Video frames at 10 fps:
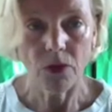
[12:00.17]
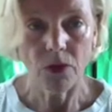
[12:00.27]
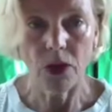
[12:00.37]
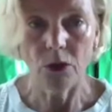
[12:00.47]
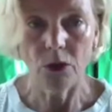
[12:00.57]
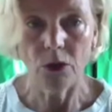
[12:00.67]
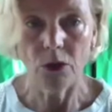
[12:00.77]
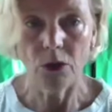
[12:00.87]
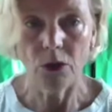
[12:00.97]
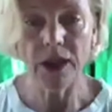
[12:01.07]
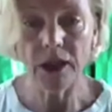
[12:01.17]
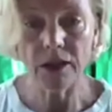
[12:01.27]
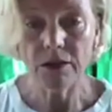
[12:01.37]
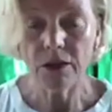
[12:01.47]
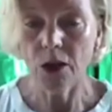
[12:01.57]
was too big,
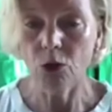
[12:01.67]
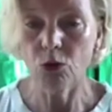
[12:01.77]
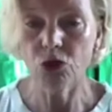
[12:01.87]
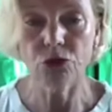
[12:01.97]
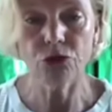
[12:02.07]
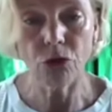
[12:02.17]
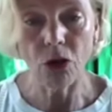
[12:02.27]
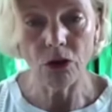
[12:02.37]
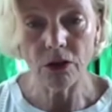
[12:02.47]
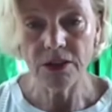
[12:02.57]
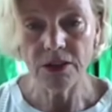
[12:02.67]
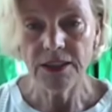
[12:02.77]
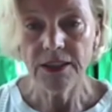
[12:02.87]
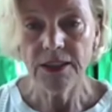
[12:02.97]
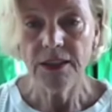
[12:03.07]
it was too strong,
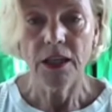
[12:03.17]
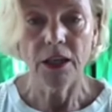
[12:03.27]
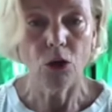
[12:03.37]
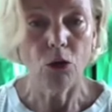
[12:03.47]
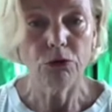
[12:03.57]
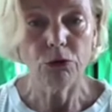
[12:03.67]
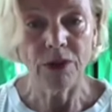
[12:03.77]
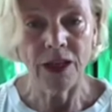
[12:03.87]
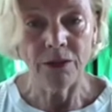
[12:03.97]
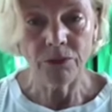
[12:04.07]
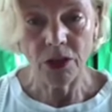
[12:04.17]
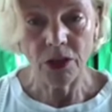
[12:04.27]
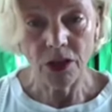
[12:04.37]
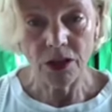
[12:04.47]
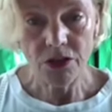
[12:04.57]
it overwhelmed
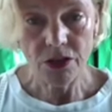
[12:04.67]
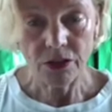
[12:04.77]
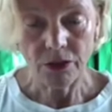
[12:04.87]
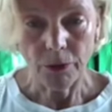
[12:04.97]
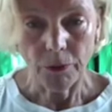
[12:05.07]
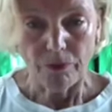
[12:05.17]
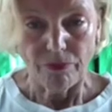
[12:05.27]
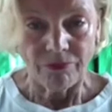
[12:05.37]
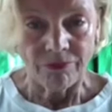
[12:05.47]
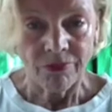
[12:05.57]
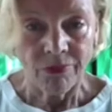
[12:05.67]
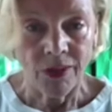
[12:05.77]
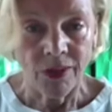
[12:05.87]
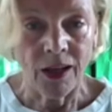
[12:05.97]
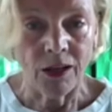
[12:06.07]
us.
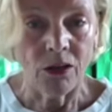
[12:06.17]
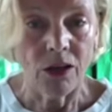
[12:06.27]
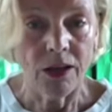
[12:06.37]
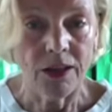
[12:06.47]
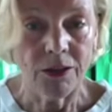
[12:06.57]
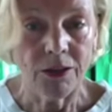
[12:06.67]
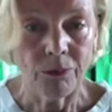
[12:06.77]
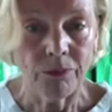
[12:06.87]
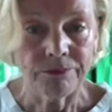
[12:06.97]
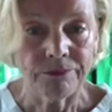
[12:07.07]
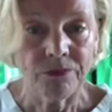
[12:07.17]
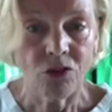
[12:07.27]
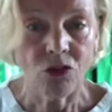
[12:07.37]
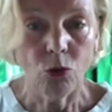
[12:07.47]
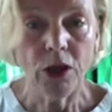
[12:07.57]
And
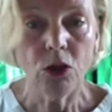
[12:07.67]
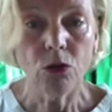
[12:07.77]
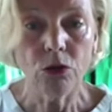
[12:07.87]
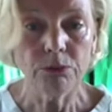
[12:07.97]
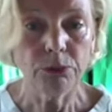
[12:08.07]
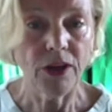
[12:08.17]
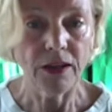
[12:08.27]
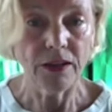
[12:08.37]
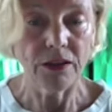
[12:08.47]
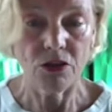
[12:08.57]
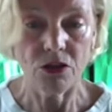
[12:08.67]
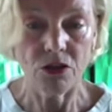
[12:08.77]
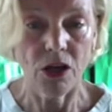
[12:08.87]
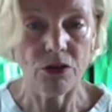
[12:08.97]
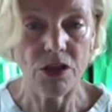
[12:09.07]
so we couldn't protect
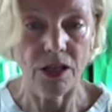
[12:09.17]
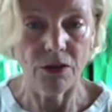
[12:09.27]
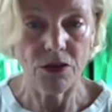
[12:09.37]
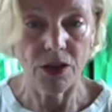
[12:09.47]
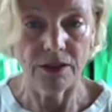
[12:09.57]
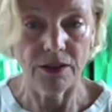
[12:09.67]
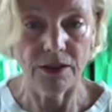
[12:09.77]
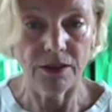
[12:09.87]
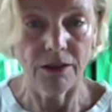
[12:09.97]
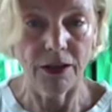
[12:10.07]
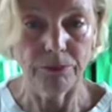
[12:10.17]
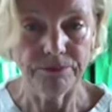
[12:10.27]
ourselves at that time.